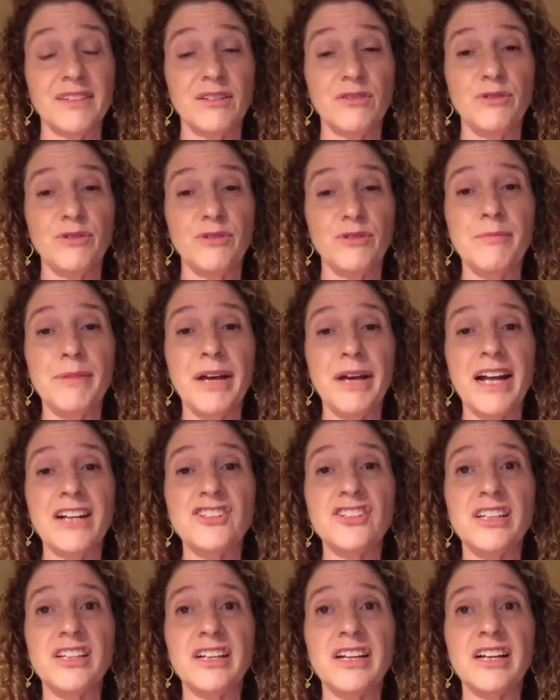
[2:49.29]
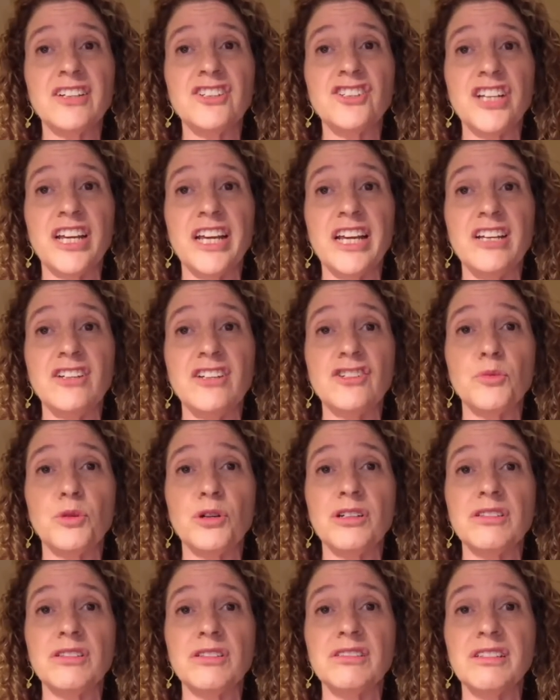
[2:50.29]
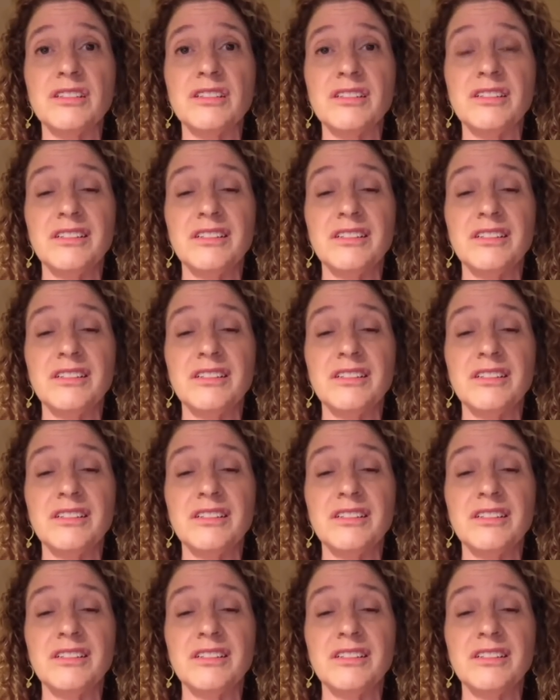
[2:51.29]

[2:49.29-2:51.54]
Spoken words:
reimagining a changed world,